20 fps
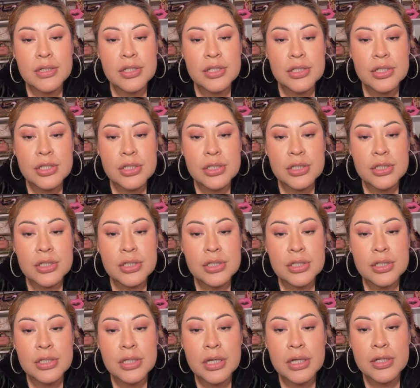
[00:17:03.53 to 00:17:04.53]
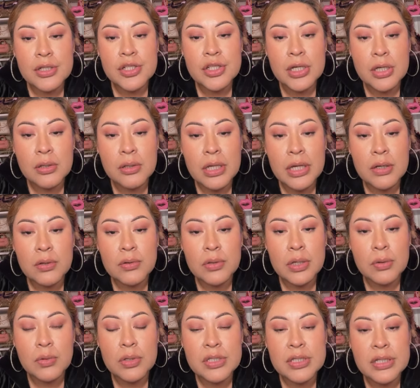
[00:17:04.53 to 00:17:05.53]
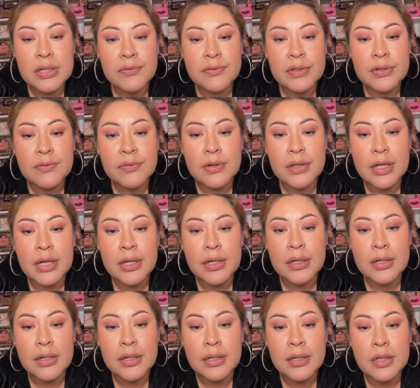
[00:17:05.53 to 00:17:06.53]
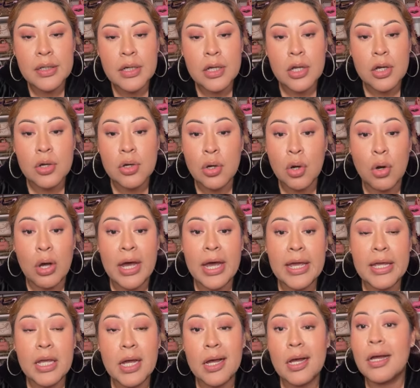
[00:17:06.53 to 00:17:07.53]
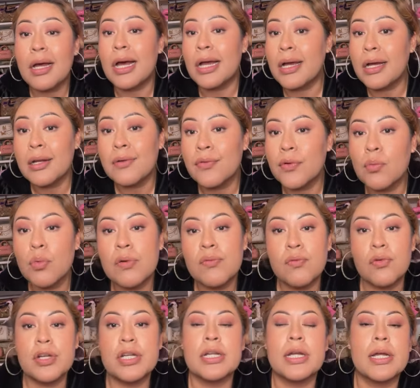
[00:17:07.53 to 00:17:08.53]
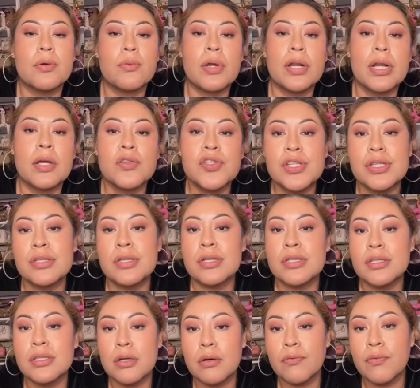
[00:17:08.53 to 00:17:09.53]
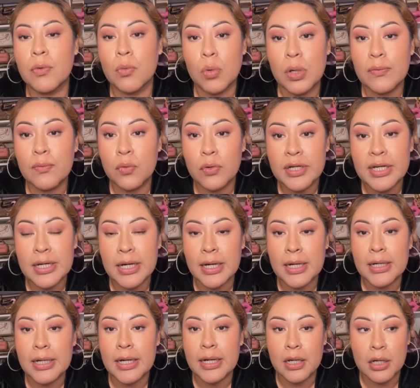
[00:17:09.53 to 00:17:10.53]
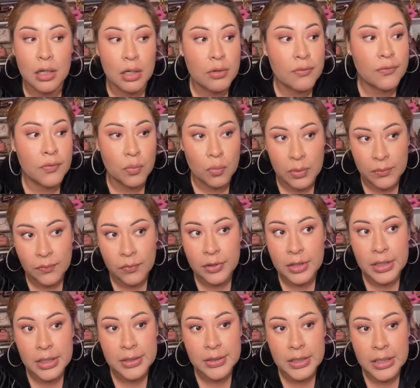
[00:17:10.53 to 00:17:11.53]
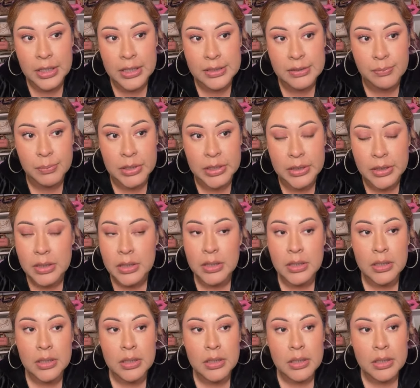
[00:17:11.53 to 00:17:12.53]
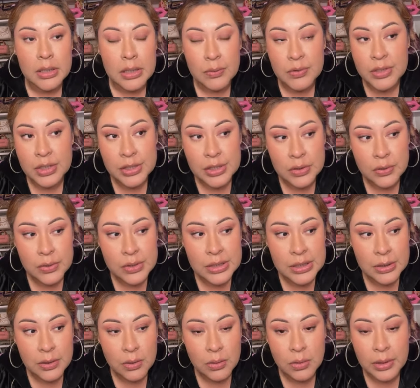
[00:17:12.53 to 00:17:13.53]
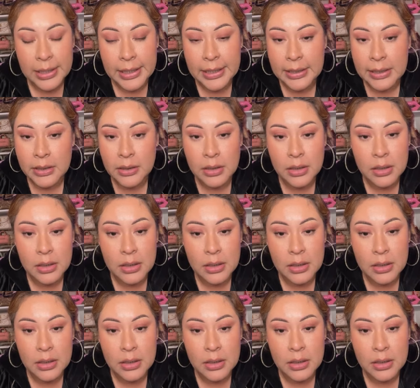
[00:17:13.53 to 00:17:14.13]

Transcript: sh uh, shell out 170 for that. No, I got I got it for 149. Right now she's on sale for 149 and I got her for 149, you guys, but that was such a good deal and